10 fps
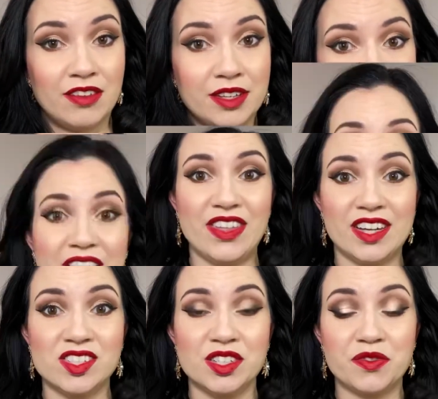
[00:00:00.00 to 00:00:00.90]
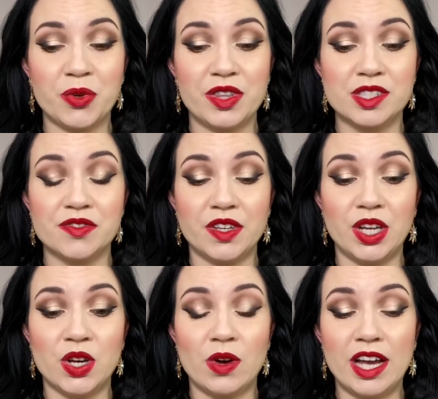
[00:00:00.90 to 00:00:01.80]
Alrighty, that is it for this
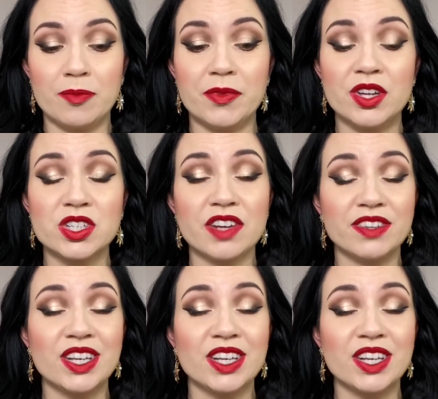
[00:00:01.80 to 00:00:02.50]
video. Um, there definitely